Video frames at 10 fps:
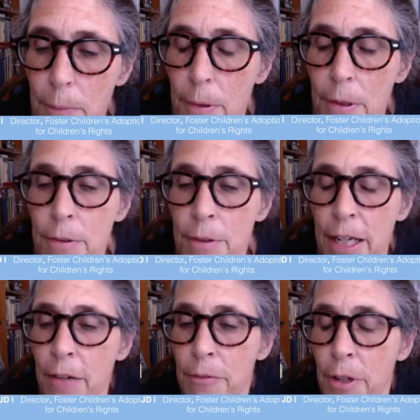they
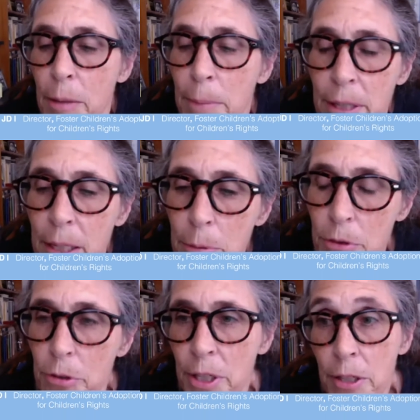have not been able to
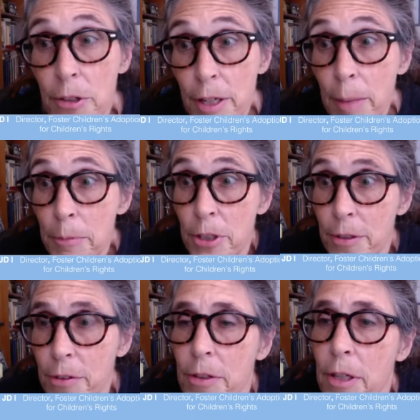hear
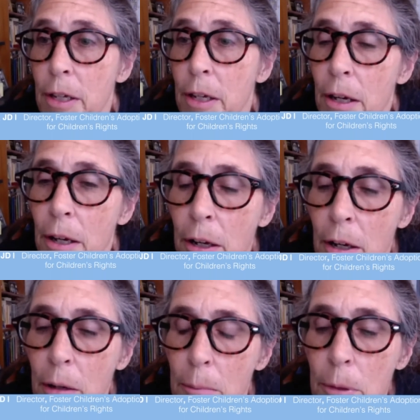adoptions.
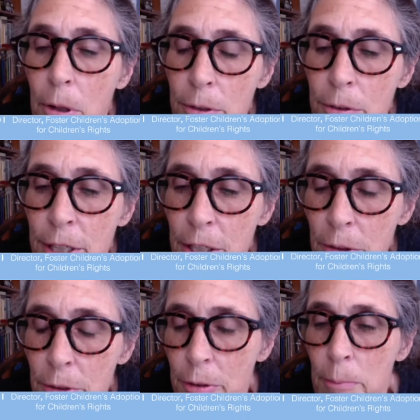
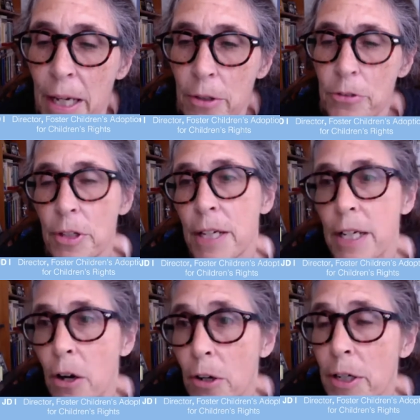The matters that they
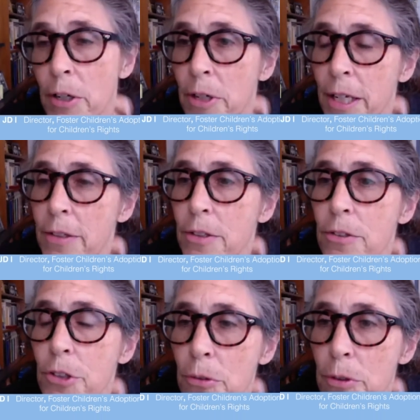are hearing at
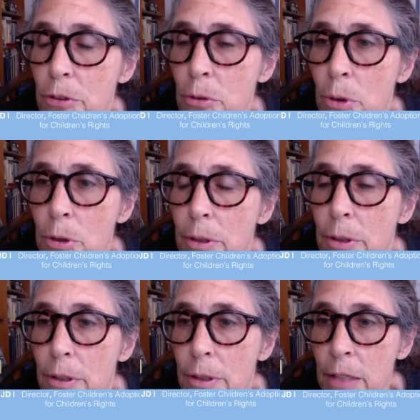children's court,
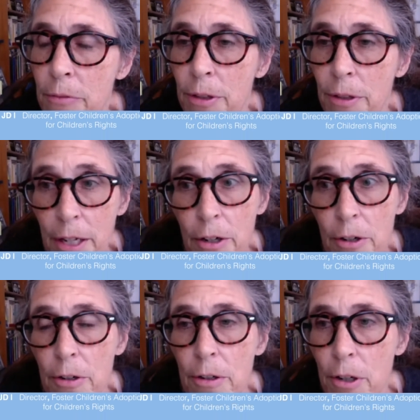even there,
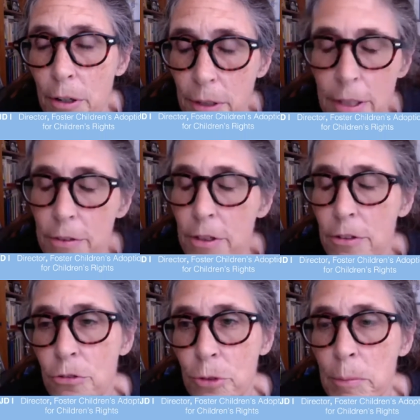is
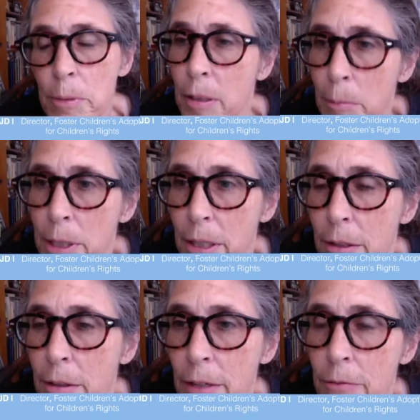extremely limited.
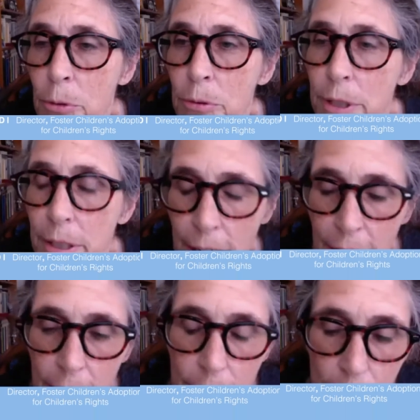They've only have